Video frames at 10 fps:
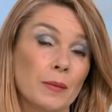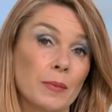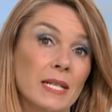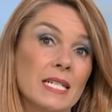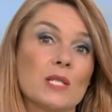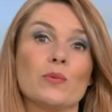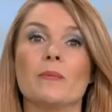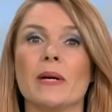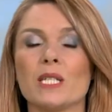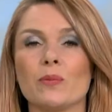Police were
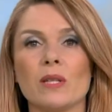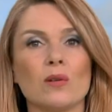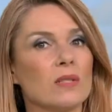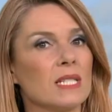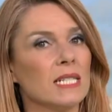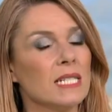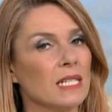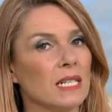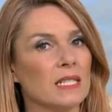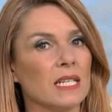met with
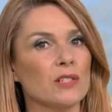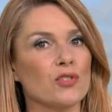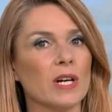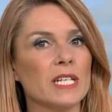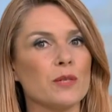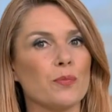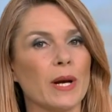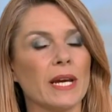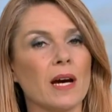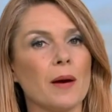hostility as they tried to
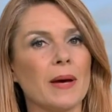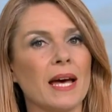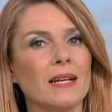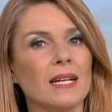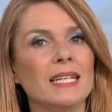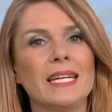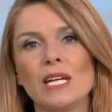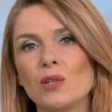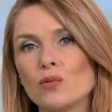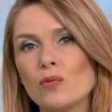break up an
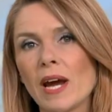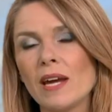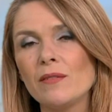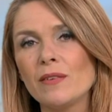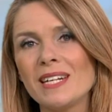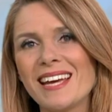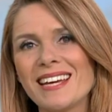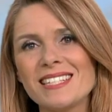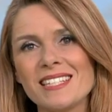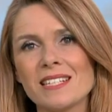illegal rave in
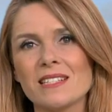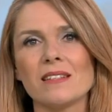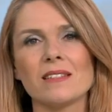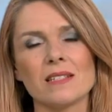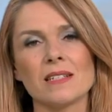Essex last